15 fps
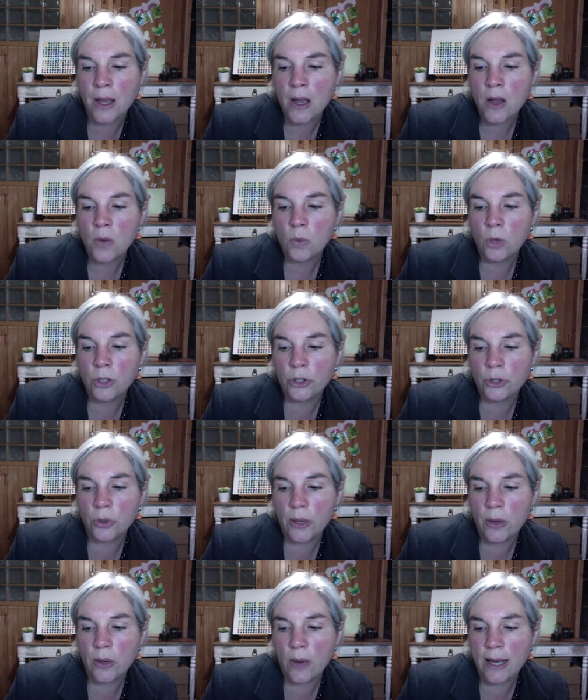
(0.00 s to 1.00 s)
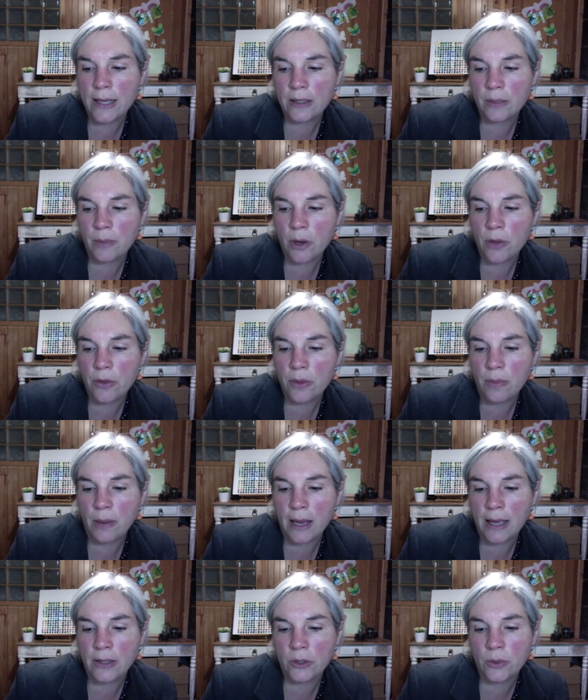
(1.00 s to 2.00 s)
What joy awaits both the
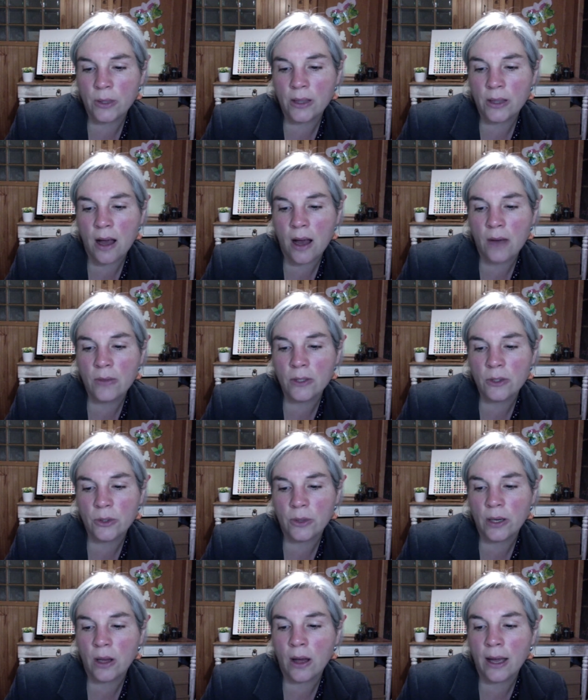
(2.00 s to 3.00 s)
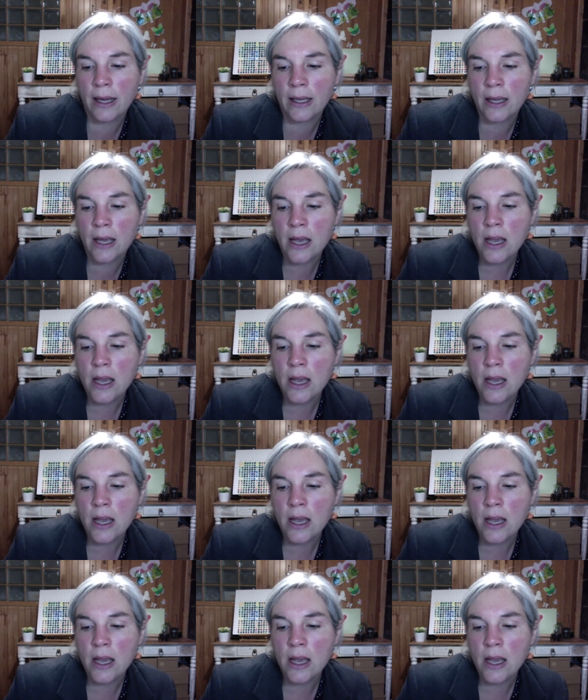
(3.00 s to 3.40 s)
planter and the harvester alike.